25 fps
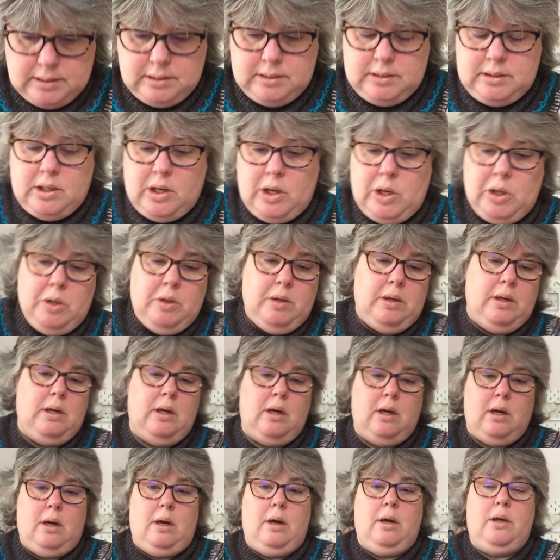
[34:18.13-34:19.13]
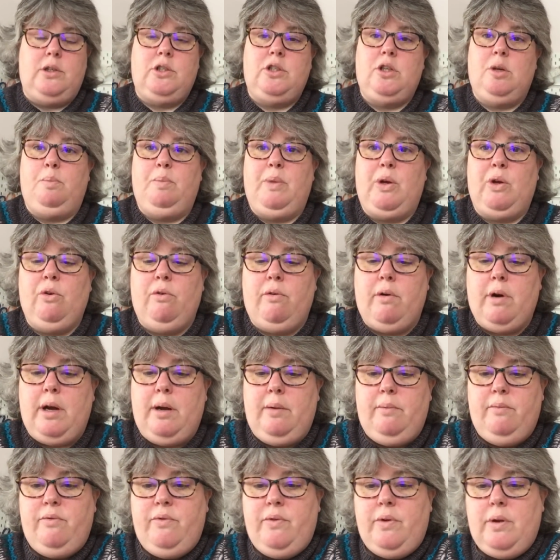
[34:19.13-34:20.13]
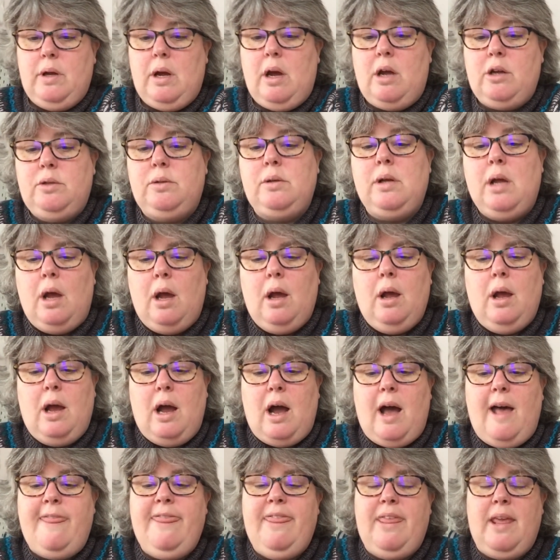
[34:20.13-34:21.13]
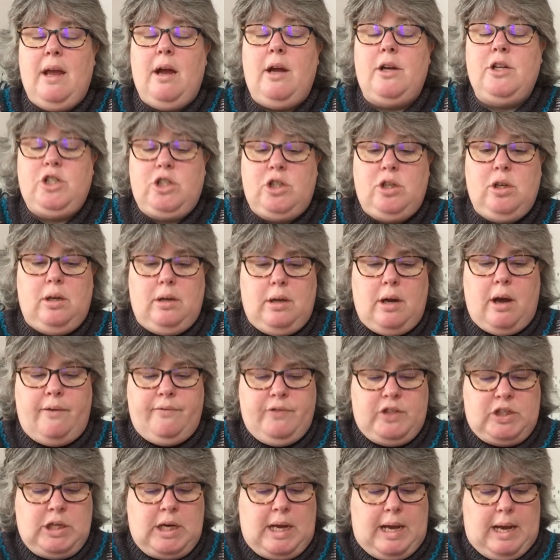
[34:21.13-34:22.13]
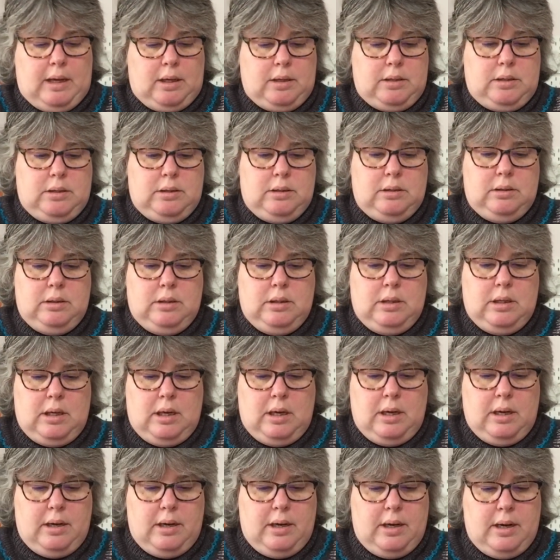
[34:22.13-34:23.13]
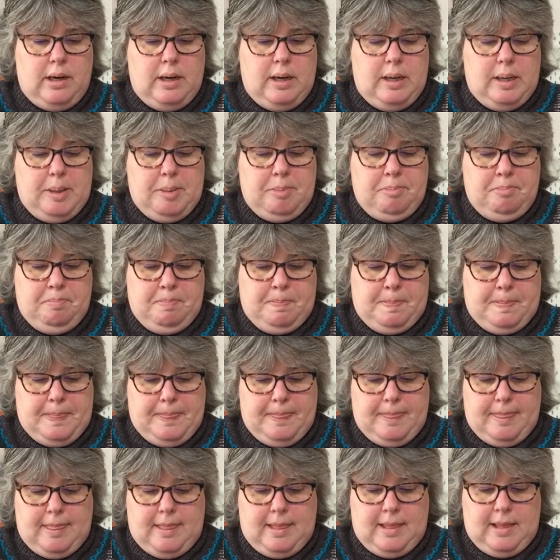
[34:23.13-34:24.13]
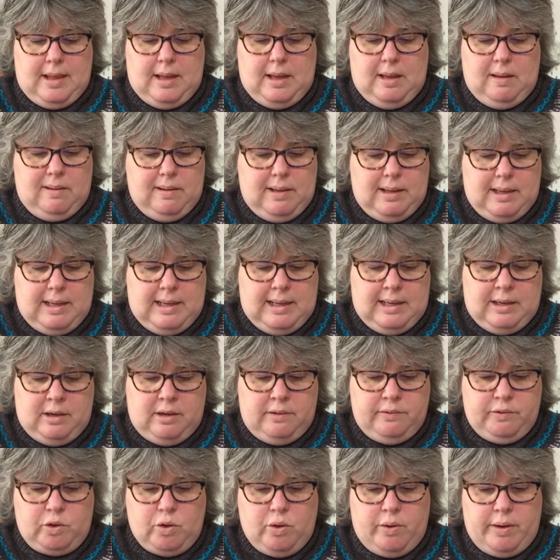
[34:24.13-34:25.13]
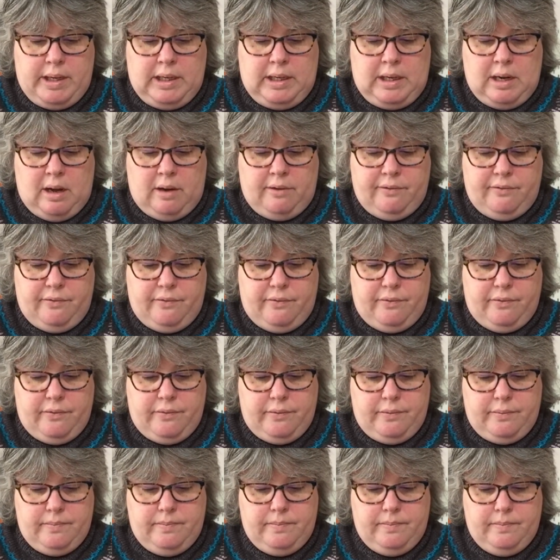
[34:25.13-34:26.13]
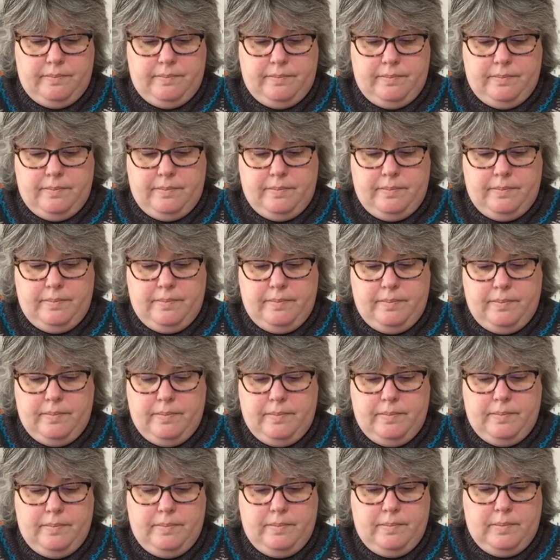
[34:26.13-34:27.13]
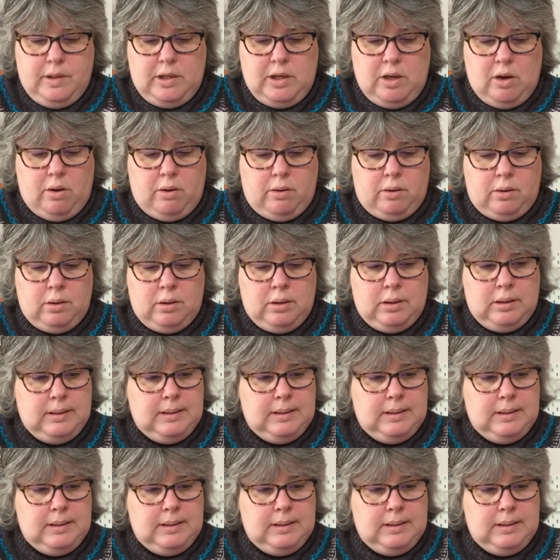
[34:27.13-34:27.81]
so I should be all right for. I've checked, and I've got enough yarn,